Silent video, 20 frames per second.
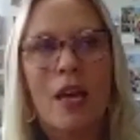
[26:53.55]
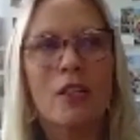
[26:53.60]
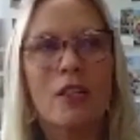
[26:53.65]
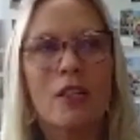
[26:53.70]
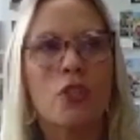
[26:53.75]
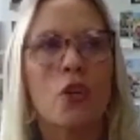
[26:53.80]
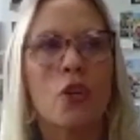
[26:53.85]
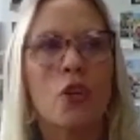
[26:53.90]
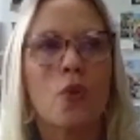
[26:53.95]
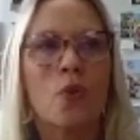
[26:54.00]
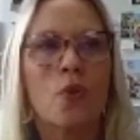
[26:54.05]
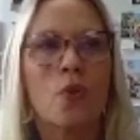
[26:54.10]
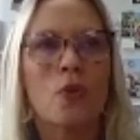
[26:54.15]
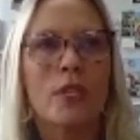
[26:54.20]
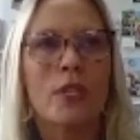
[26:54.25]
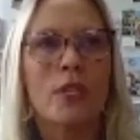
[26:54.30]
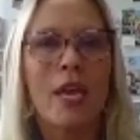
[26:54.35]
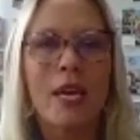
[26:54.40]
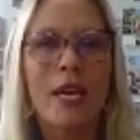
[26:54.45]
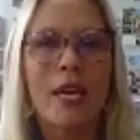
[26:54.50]
And so
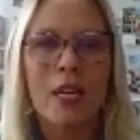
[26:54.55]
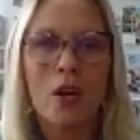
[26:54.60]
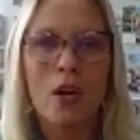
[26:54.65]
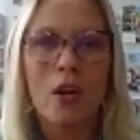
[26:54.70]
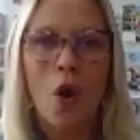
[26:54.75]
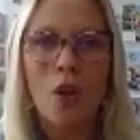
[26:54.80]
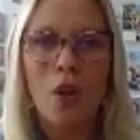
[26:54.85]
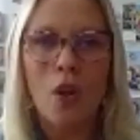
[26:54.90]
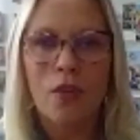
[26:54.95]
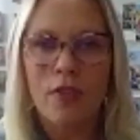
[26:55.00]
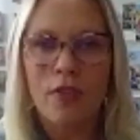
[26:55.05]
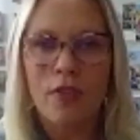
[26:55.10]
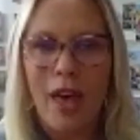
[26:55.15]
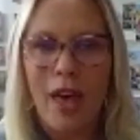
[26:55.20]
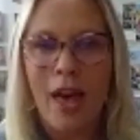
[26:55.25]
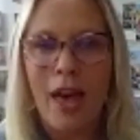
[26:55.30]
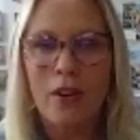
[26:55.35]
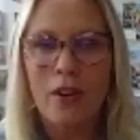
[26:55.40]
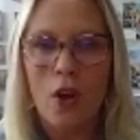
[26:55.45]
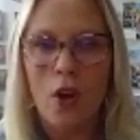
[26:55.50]
taking all of
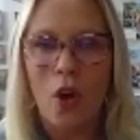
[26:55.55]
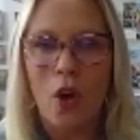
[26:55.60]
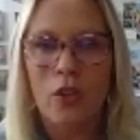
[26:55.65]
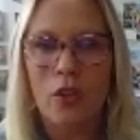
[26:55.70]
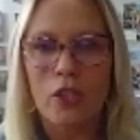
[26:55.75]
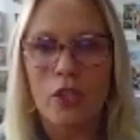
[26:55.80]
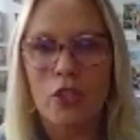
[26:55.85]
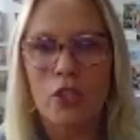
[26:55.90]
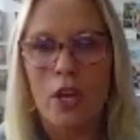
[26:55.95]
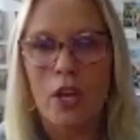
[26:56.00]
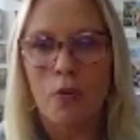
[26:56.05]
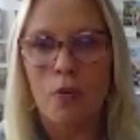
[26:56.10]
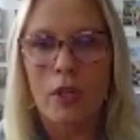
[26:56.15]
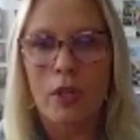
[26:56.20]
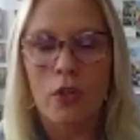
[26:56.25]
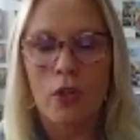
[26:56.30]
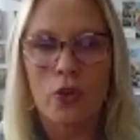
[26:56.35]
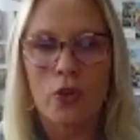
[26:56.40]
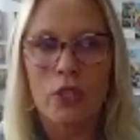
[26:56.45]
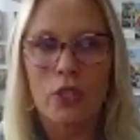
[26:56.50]
that knowledge that we
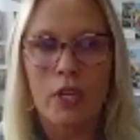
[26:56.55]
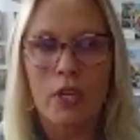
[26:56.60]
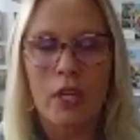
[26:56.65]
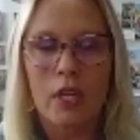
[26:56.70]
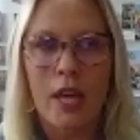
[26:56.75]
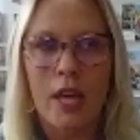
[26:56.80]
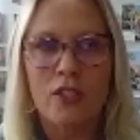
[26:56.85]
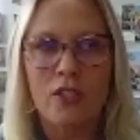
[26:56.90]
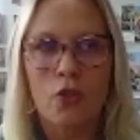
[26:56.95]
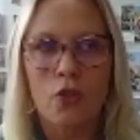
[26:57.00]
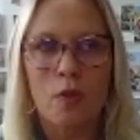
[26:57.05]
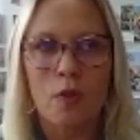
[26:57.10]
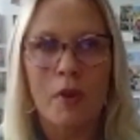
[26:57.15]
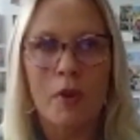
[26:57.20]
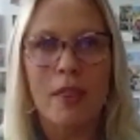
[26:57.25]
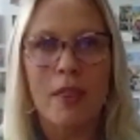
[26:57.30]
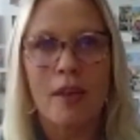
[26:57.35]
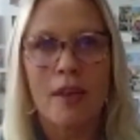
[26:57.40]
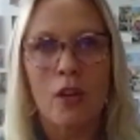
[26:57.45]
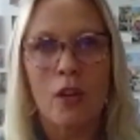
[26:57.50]
learned in a classroom
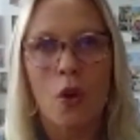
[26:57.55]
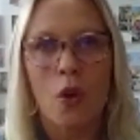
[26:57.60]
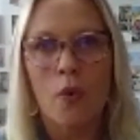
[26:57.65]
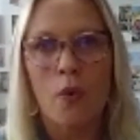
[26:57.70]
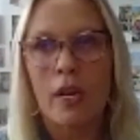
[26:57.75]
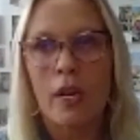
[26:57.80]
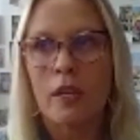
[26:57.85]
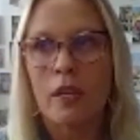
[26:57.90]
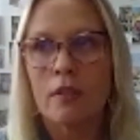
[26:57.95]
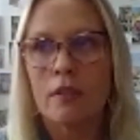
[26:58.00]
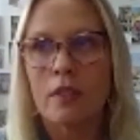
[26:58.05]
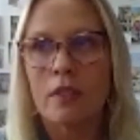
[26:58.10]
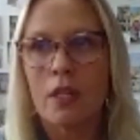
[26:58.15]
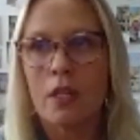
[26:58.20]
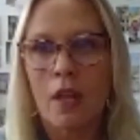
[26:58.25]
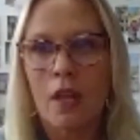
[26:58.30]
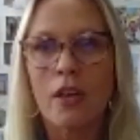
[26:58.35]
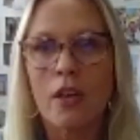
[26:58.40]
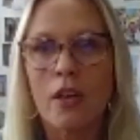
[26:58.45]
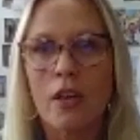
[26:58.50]
and then going
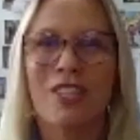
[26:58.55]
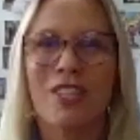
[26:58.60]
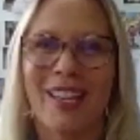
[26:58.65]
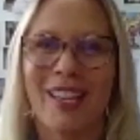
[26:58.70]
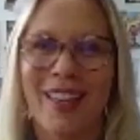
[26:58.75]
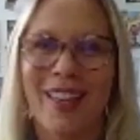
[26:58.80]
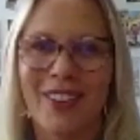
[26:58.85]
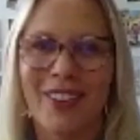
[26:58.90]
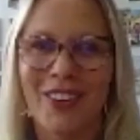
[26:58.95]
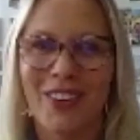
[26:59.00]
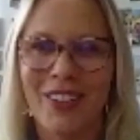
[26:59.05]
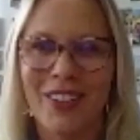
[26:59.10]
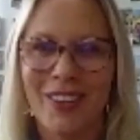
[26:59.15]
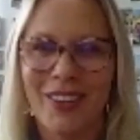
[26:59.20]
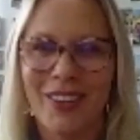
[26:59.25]
to lunch together.